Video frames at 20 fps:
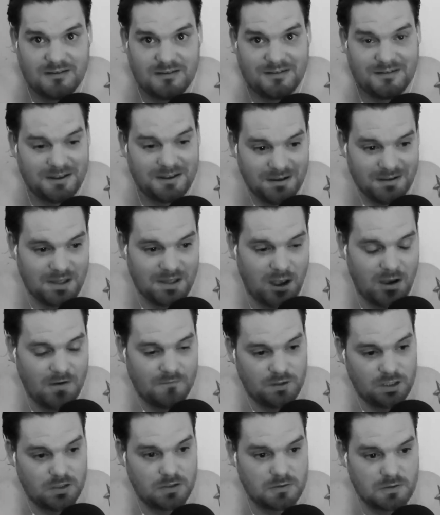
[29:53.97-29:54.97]
that
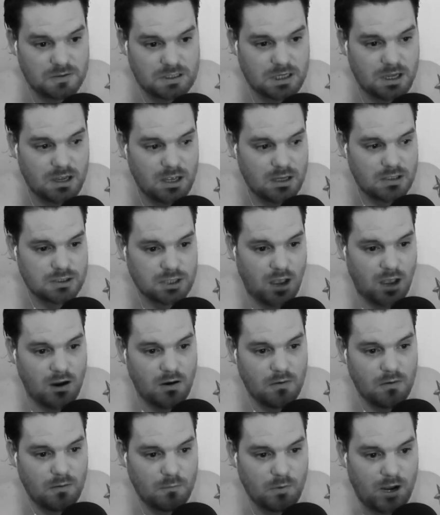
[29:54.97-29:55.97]
I've used.
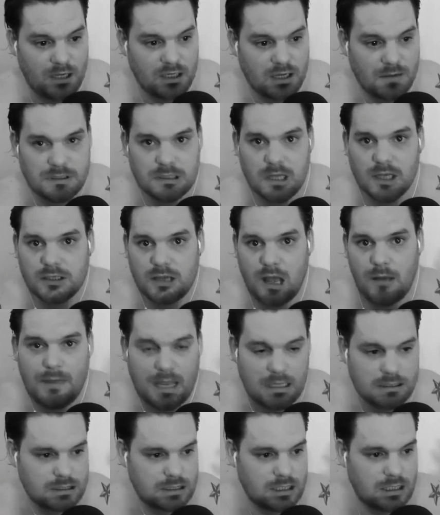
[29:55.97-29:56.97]
So when it comes to like
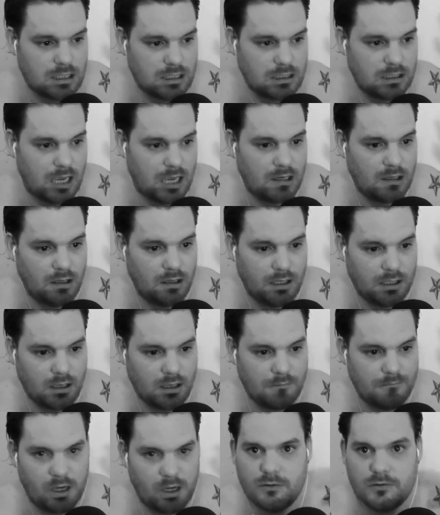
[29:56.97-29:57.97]
commenting and like
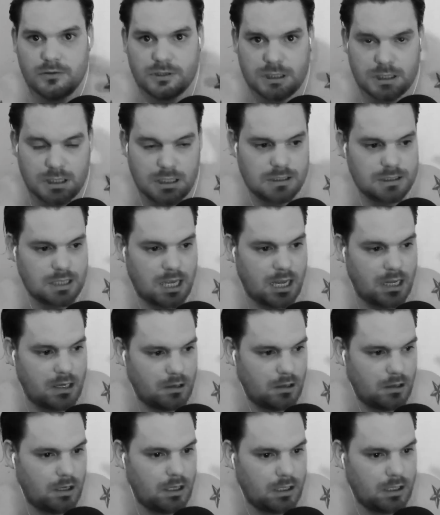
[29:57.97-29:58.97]
emojis
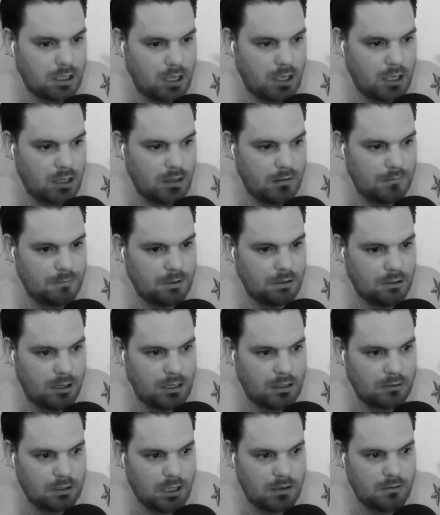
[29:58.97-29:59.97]
and like um,
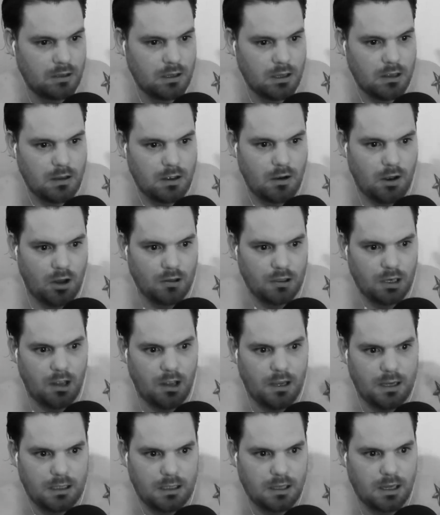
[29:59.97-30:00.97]
like
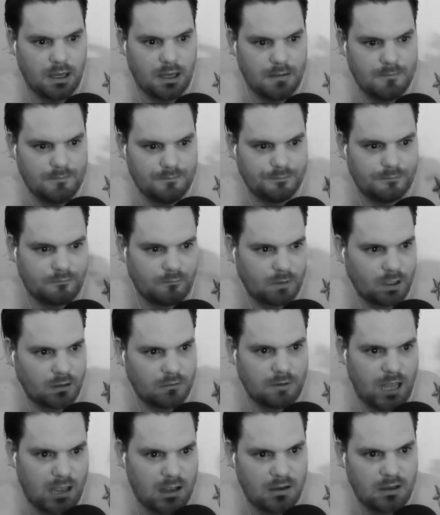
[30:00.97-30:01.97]
online um,
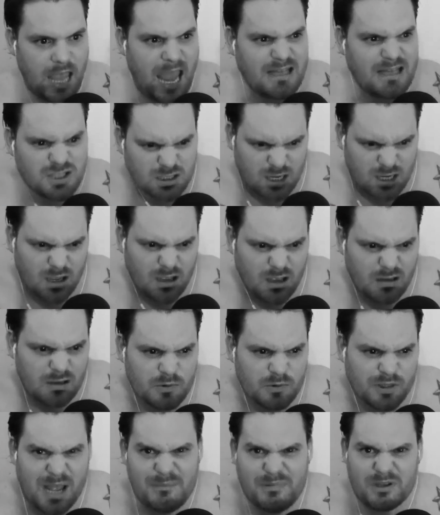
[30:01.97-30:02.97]
etiquette,
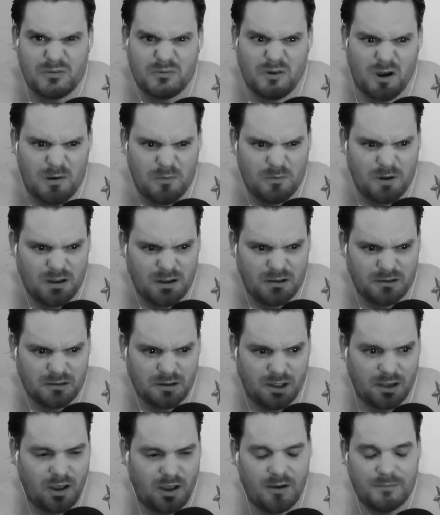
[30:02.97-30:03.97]
that be the right word?
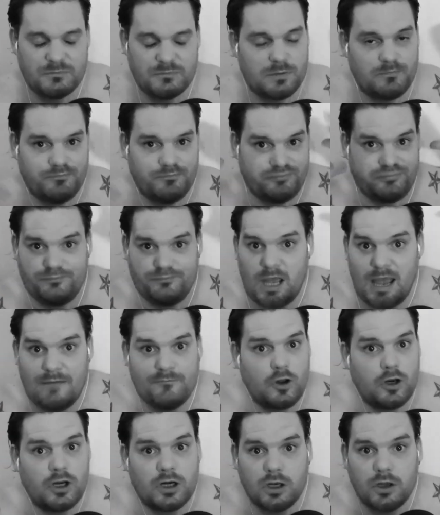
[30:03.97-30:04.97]
Like I'm just haven't
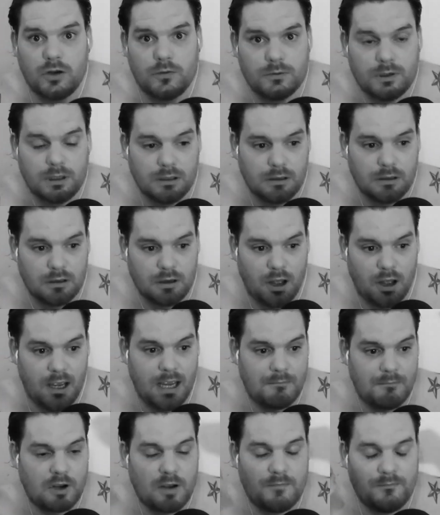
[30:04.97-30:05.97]
got a clue. I
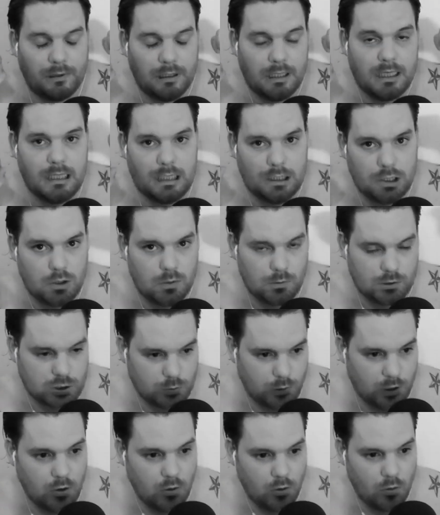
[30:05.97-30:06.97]
am completely new
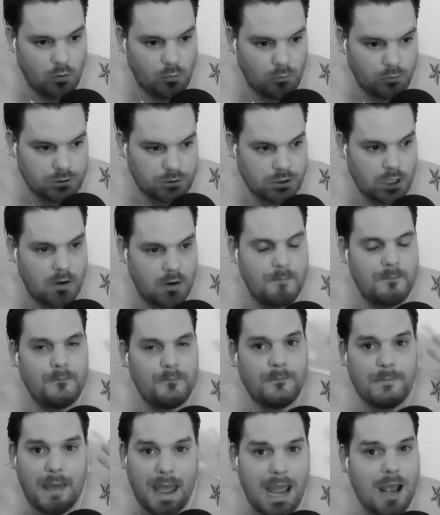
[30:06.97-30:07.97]
to it all. So
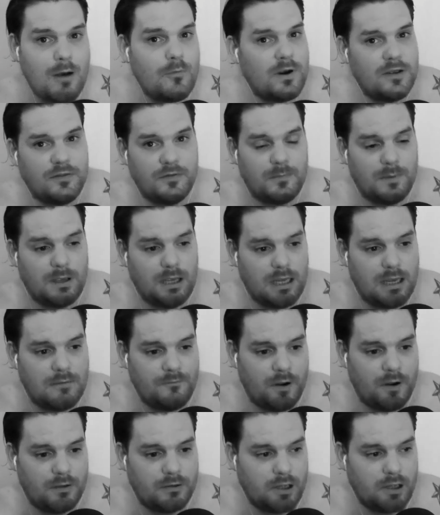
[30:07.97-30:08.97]
bear with me
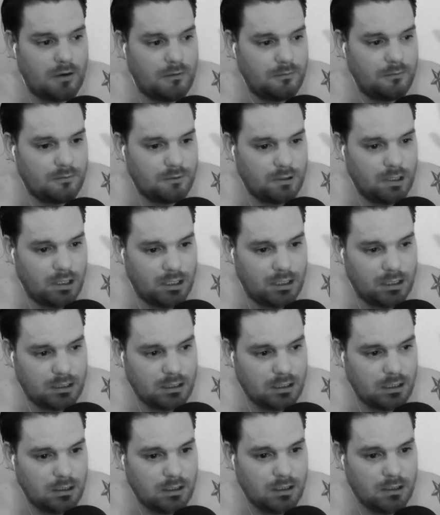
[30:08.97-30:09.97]
if I don't like
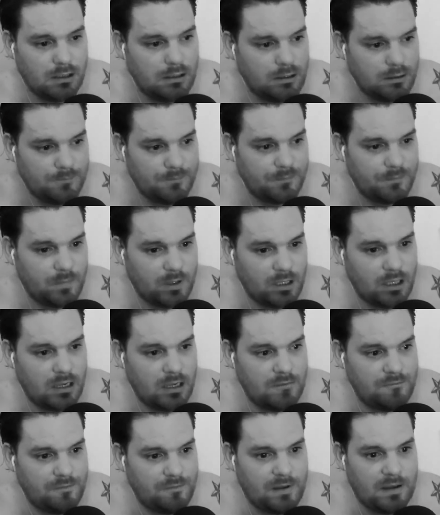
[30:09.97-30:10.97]

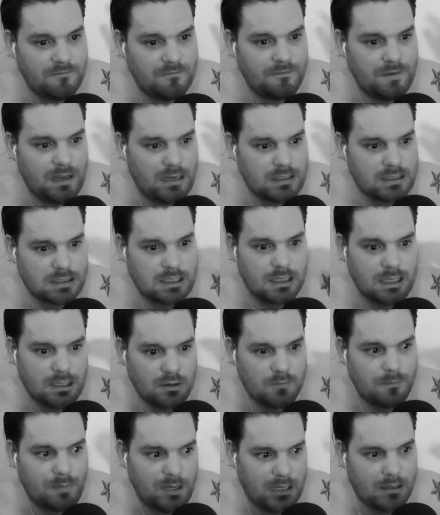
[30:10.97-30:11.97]
if if it's a
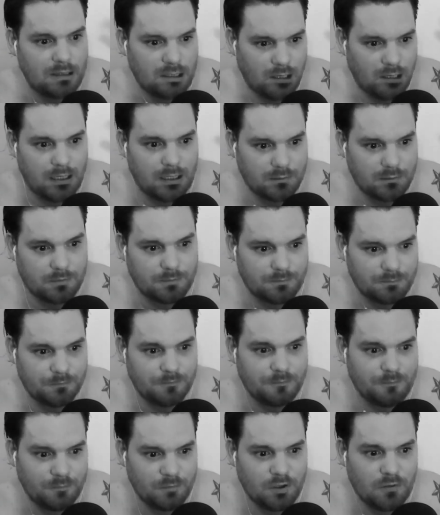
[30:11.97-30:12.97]
little bit like
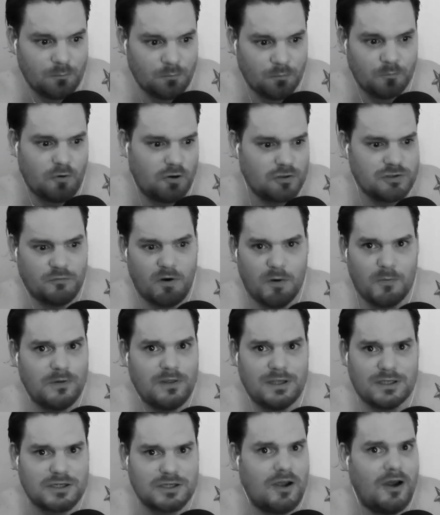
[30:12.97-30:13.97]
what's wrong with
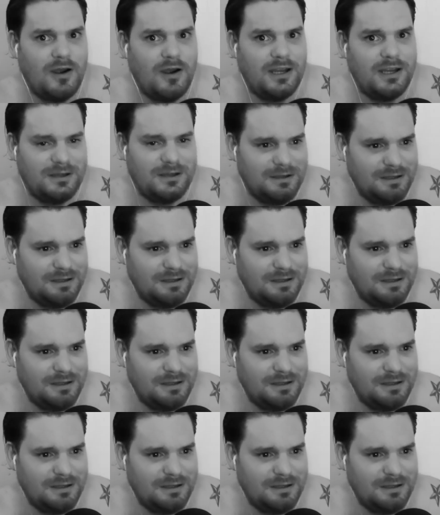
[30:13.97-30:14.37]
this guy,